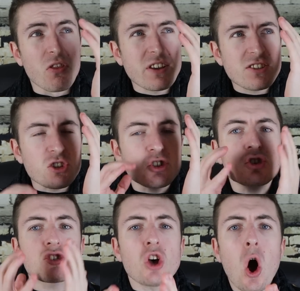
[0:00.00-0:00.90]
This is
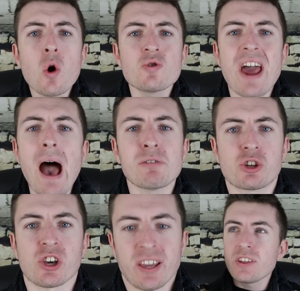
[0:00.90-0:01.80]
so
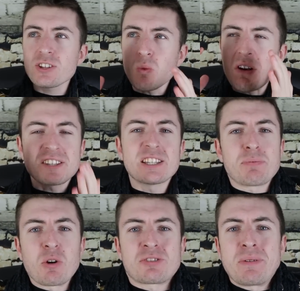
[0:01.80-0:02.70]
damaging. This wasn't
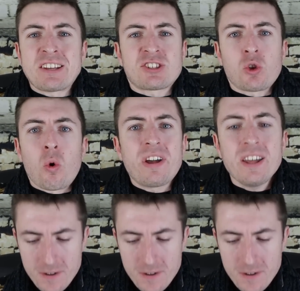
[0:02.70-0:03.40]
supposed to be the story.